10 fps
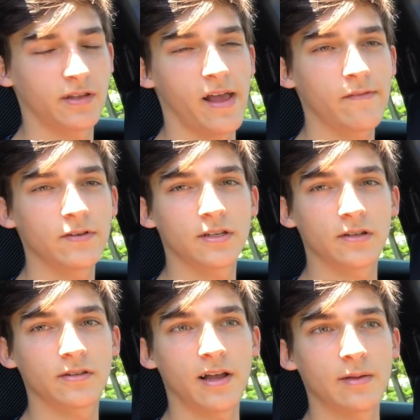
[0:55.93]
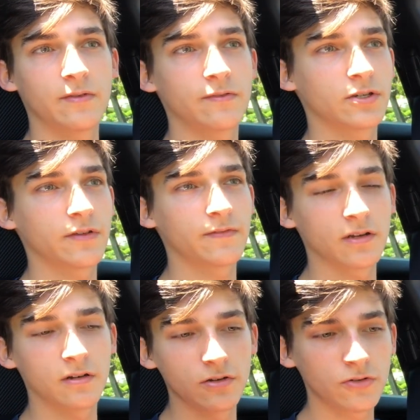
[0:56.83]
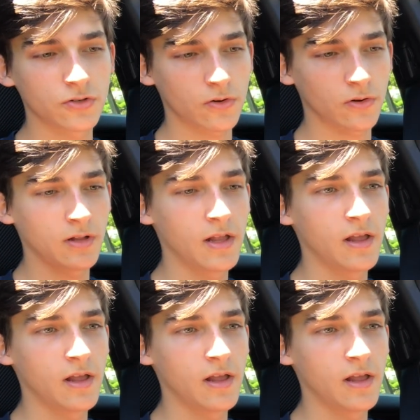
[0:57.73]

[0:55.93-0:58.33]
Every single time. If you're shifting into neutral,